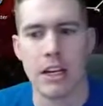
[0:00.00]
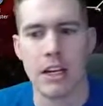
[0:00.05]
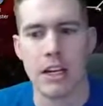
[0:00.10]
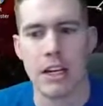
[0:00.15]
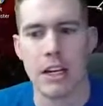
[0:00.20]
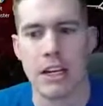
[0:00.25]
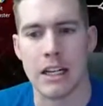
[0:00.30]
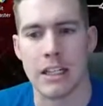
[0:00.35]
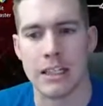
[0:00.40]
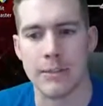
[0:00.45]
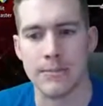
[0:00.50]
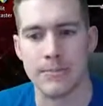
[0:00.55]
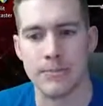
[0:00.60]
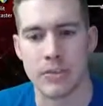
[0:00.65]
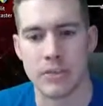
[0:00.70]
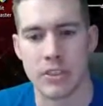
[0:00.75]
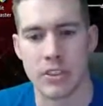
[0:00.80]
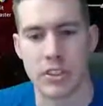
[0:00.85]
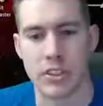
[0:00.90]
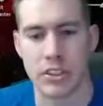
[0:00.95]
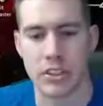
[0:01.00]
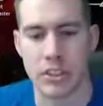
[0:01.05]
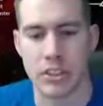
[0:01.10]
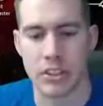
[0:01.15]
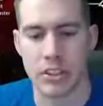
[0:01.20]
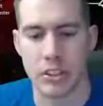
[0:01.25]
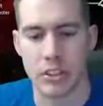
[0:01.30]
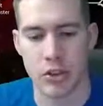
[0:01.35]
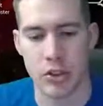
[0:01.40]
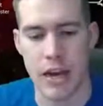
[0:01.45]
to
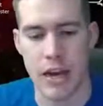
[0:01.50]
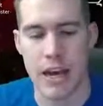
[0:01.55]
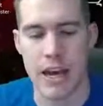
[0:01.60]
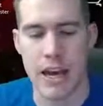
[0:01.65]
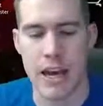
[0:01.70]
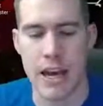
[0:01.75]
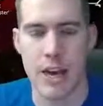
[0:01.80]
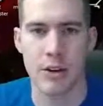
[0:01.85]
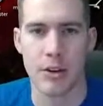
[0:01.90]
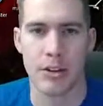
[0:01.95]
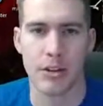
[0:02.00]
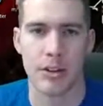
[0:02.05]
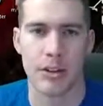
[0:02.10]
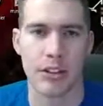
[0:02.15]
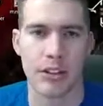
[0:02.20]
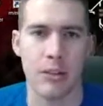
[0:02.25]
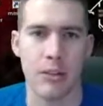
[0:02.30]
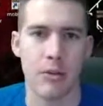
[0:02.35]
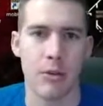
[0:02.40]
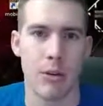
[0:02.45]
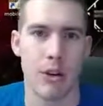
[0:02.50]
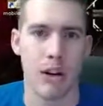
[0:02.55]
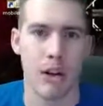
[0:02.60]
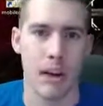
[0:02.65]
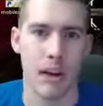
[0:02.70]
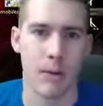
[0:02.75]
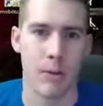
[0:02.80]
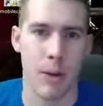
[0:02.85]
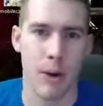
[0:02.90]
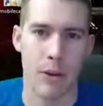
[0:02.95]
try it out, to see
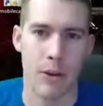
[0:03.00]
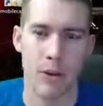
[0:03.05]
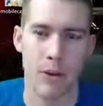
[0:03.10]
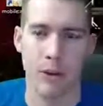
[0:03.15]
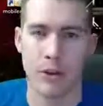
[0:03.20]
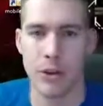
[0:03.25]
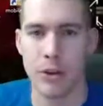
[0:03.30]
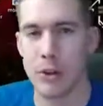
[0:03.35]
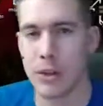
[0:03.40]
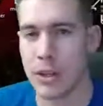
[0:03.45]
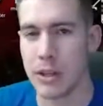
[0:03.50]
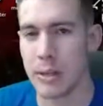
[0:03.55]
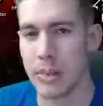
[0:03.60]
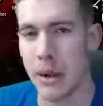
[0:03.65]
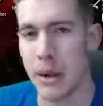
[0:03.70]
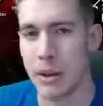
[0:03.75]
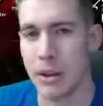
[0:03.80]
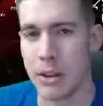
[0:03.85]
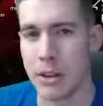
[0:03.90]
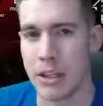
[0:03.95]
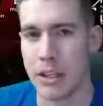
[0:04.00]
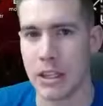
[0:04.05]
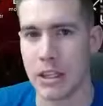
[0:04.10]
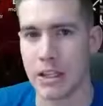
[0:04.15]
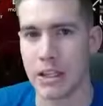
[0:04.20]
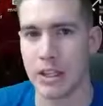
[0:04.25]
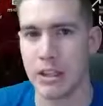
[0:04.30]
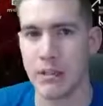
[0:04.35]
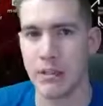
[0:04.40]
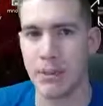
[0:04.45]
whether it would do any better than
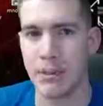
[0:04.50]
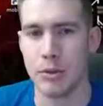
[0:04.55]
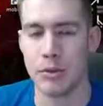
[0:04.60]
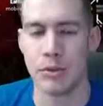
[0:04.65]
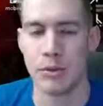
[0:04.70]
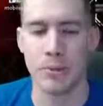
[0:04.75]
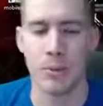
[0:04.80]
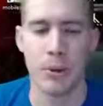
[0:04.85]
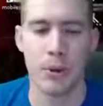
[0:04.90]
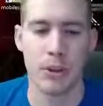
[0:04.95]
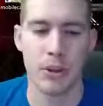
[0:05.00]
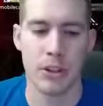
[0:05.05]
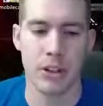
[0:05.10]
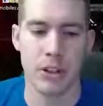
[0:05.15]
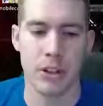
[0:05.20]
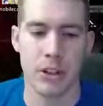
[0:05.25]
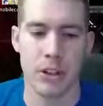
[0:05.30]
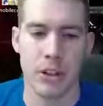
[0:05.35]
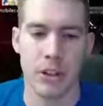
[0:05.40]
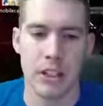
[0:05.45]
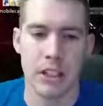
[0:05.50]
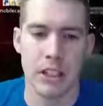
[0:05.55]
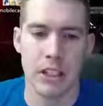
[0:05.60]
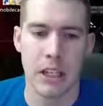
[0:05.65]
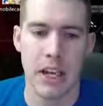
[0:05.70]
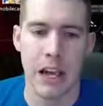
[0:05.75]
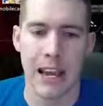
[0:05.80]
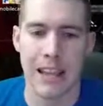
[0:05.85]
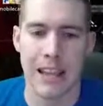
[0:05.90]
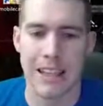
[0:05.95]
the Blue Spark.
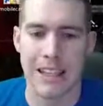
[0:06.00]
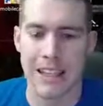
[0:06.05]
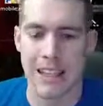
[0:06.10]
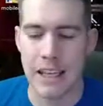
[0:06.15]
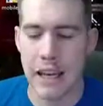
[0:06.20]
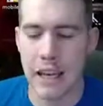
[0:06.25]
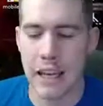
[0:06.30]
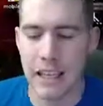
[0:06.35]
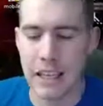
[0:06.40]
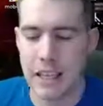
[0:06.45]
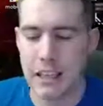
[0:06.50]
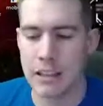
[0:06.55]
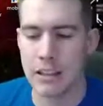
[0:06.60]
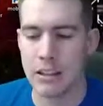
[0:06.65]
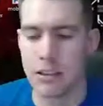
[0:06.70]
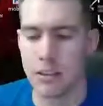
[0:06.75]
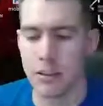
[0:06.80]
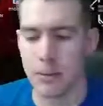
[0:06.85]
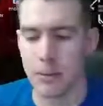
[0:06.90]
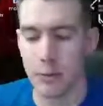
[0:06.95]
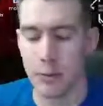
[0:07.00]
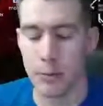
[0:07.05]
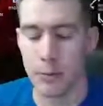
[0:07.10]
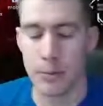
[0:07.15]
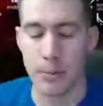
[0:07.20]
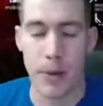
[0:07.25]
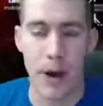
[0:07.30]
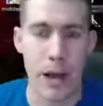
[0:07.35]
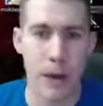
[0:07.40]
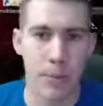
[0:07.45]
And the Yeti, for
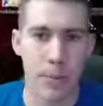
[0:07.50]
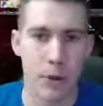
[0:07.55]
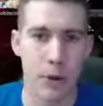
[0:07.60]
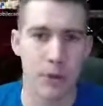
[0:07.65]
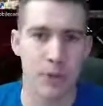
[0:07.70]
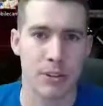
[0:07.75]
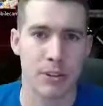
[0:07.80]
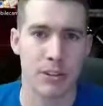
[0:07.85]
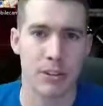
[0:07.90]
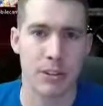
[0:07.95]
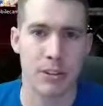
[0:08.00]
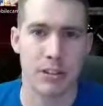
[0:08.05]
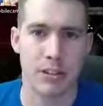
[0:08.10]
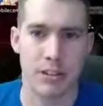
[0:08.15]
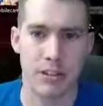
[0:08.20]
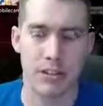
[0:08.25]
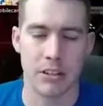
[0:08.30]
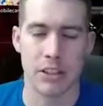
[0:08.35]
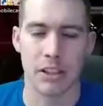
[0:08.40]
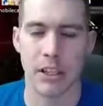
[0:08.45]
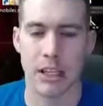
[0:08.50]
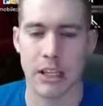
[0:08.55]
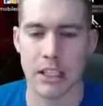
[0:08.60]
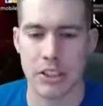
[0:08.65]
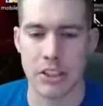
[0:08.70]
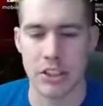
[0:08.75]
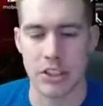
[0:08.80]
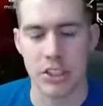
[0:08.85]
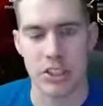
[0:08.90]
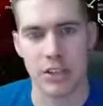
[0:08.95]
my purposes,
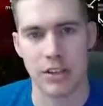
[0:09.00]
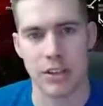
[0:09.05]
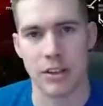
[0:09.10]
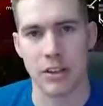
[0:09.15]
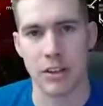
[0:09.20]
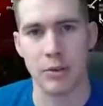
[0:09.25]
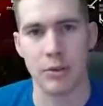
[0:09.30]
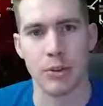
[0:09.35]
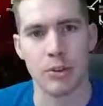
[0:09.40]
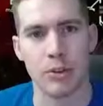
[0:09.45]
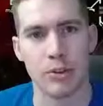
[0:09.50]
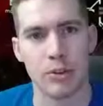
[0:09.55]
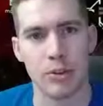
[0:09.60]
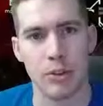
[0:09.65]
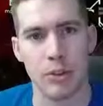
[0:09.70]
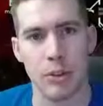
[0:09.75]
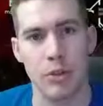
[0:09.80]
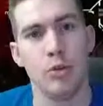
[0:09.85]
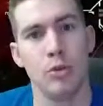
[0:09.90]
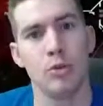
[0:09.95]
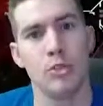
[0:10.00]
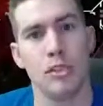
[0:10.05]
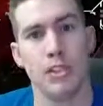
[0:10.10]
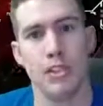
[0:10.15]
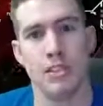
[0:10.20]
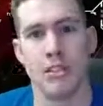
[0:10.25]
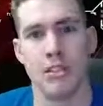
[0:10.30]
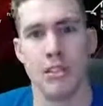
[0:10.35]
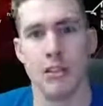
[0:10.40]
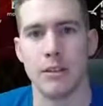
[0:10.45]
just it was too
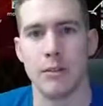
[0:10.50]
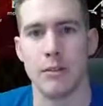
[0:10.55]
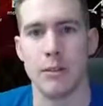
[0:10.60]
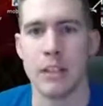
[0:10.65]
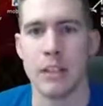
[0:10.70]
sensitive.